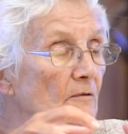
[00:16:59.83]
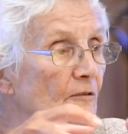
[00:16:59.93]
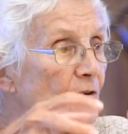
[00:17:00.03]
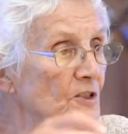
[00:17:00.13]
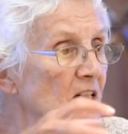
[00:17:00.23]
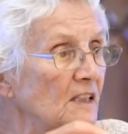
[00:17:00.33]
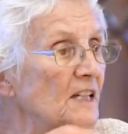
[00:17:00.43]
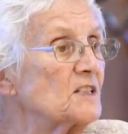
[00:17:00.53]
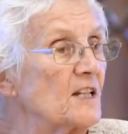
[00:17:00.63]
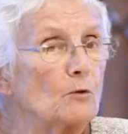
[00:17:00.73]

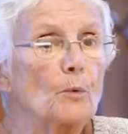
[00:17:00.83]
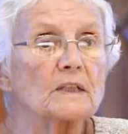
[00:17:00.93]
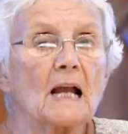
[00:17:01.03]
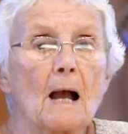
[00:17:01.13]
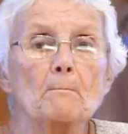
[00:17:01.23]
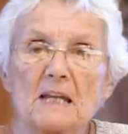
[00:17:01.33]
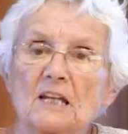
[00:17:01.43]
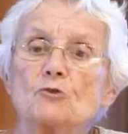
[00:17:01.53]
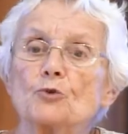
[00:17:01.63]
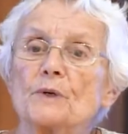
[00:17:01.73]
fertility would come
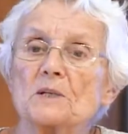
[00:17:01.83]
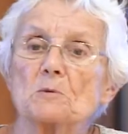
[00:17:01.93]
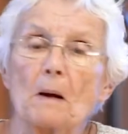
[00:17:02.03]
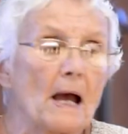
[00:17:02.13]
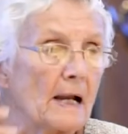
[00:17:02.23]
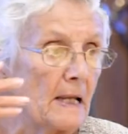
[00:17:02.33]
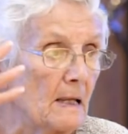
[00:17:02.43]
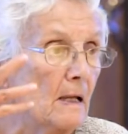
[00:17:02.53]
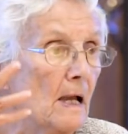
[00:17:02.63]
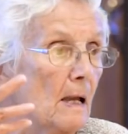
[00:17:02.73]
into his
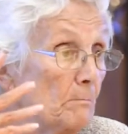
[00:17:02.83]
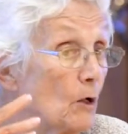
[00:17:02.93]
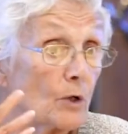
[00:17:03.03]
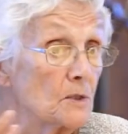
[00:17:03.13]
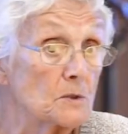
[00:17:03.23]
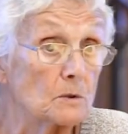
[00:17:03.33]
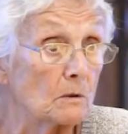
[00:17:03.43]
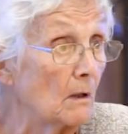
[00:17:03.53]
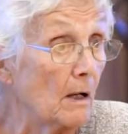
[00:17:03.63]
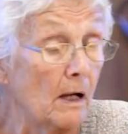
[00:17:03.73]
body, because
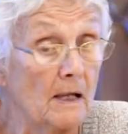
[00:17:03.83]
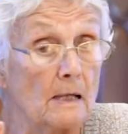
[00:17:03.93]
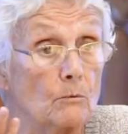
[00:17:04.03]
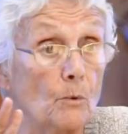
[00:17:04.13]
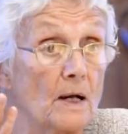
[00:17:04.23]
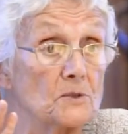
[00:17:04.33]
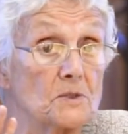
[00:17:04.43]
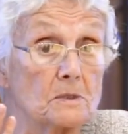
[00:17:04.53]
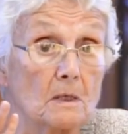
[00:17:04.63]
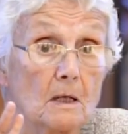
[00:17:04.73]
it
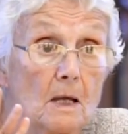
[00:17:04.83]
was,